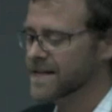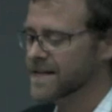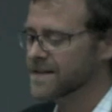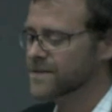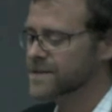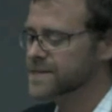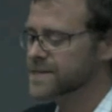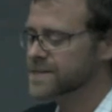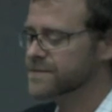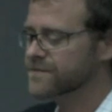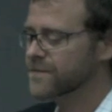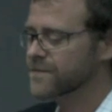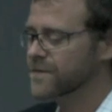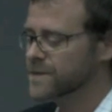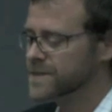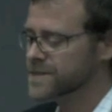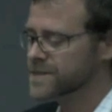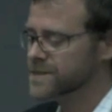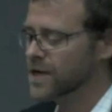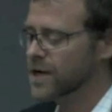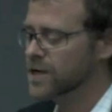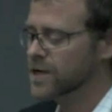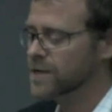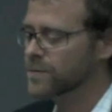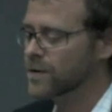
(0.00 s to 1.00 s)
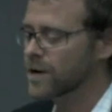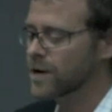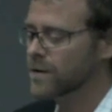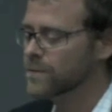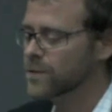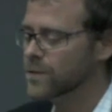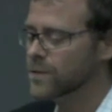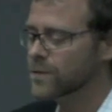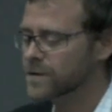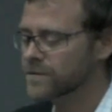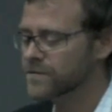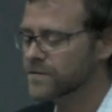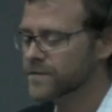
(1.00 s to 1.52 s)
This is from the Soda Pop
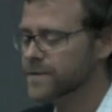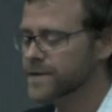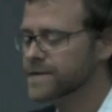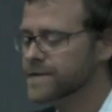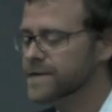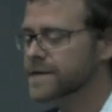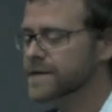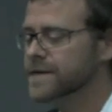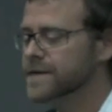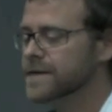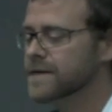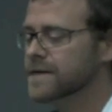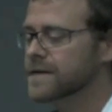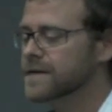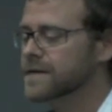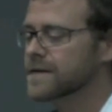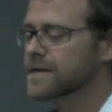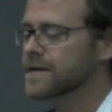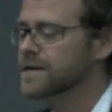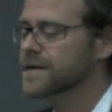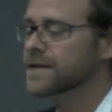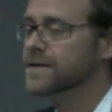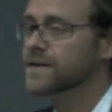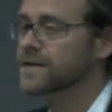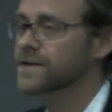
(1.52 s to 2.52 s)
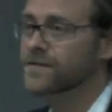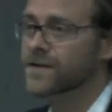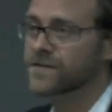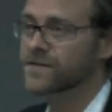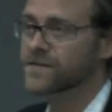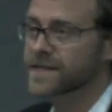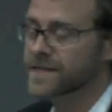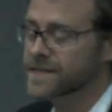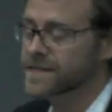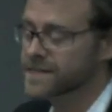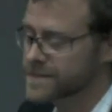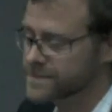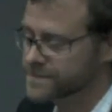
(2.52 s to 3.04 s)
Board of America in the
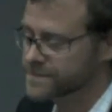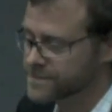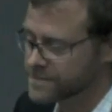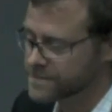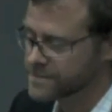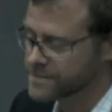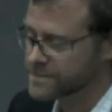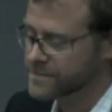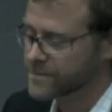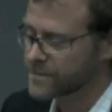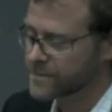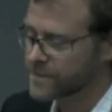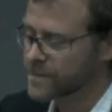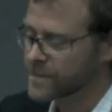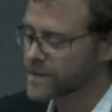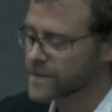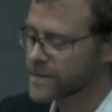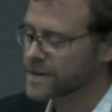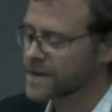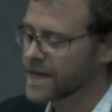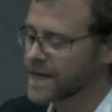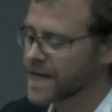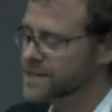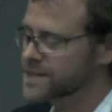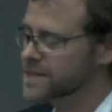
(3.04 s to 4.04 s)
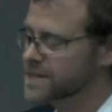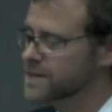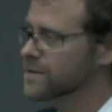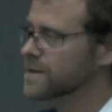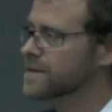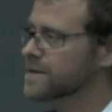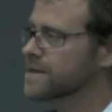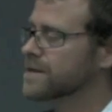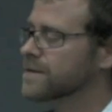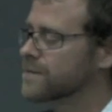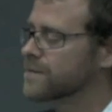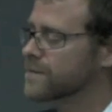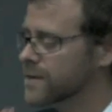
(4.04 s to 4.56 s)
50s. Actually,
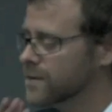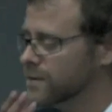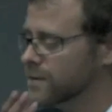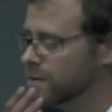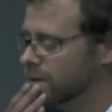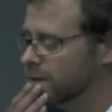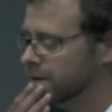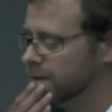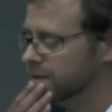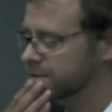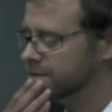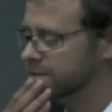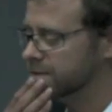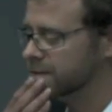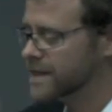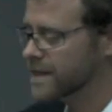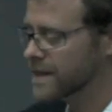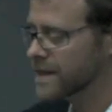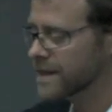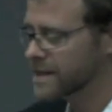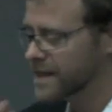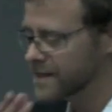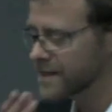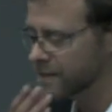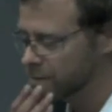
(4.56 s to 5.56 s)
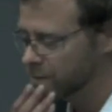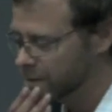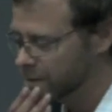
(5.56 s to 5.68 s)
we're, we're almost, I, I, like the